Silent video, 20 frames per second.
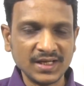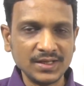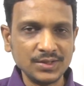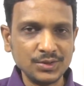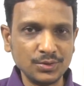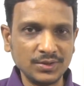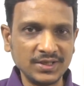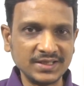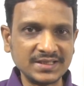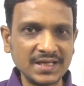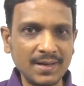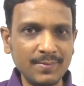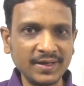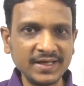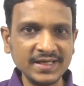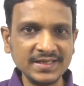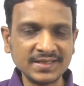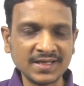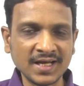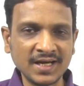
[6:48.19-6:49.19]
So the stomach
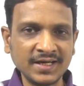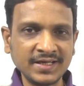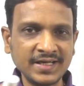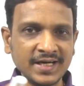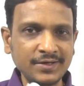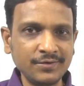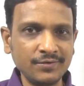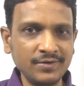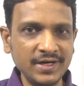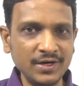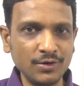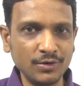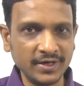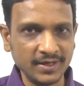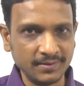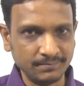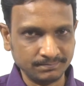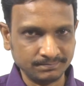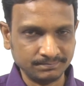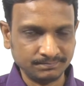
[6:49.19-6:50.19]
is connected to
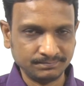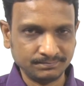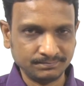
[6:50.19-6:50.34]
duodenum.